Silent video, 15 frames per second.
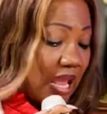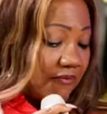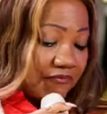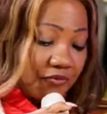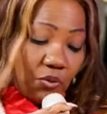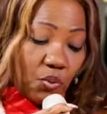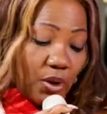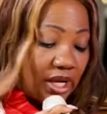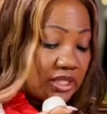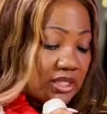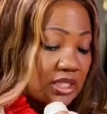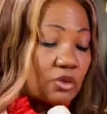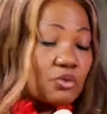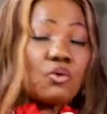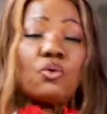
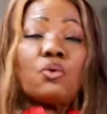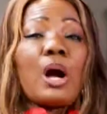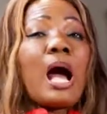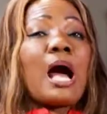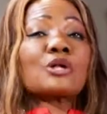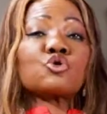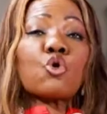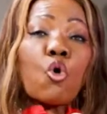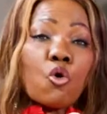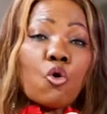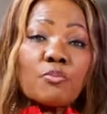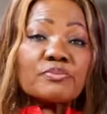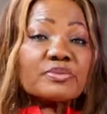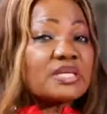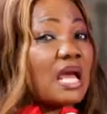everywhere they go. At
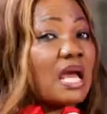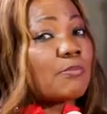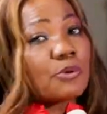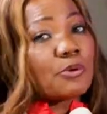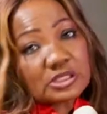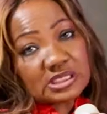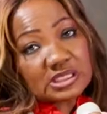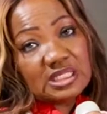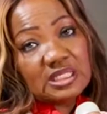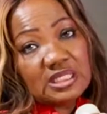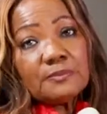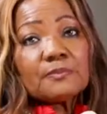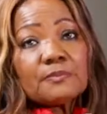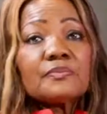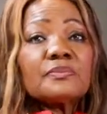home, they are
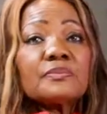bossy.